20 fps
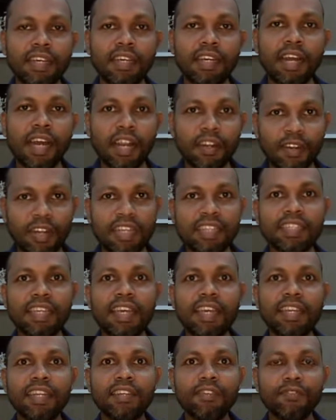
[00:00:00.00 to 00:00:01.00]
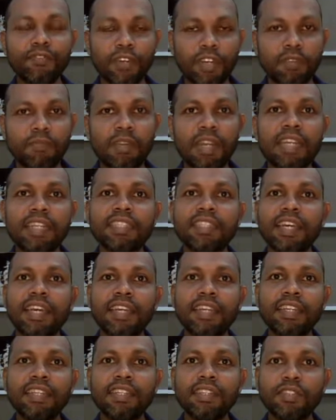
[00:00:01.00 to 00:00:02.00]
hardware design, firmware
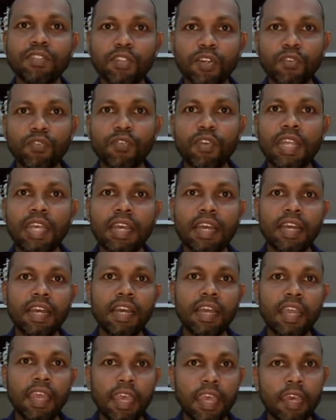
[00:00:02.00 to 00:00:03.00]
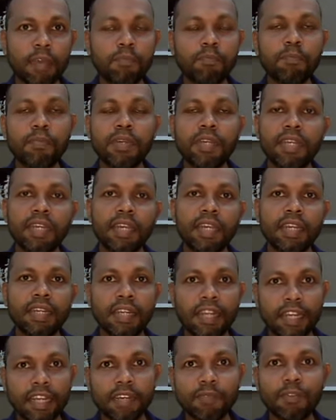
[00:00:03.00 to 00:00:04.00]
design, software, app,
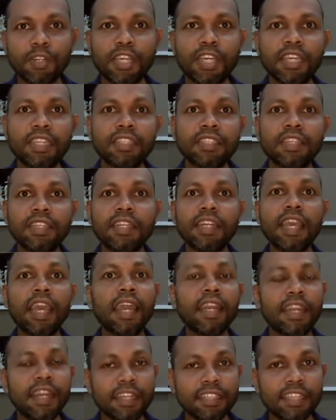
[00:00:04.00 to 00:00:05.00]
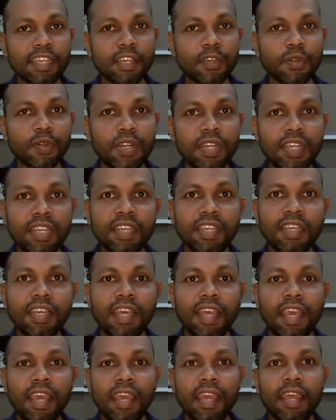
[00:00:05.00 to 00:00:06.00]
data communication and data security.
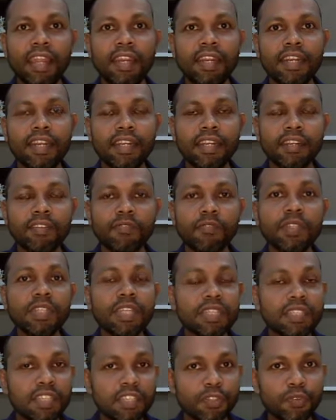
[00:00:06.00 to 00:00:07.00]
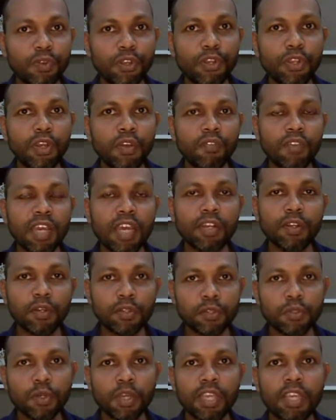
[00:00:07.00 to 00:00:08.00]
And within this video we are
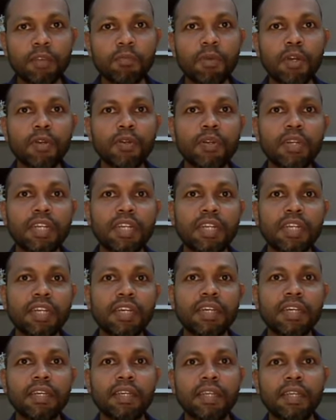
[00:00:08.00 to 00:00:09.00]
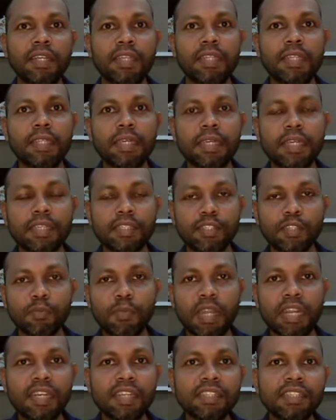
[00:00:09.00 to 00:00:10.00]
not talking about the
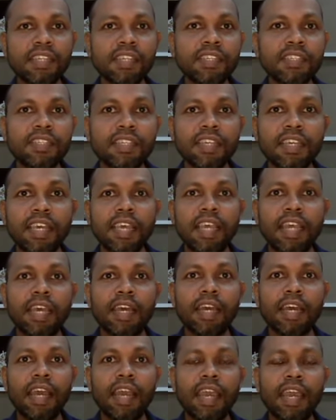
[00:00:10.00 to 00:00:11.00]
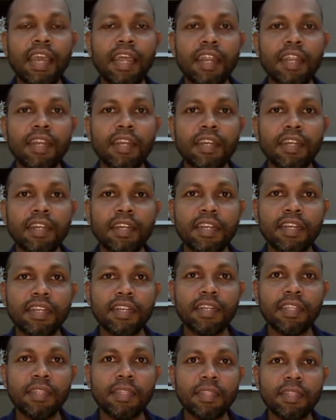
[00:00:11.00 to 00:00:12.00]
consumer analysis and
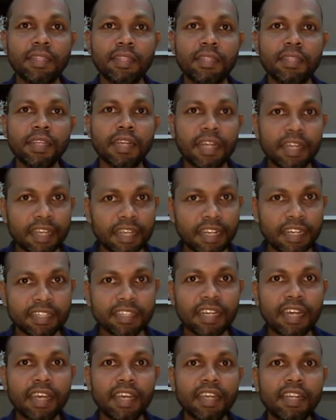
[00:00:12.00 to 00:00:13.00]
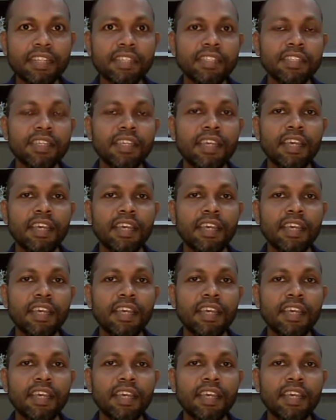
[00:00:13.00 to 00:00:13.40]
clinical trials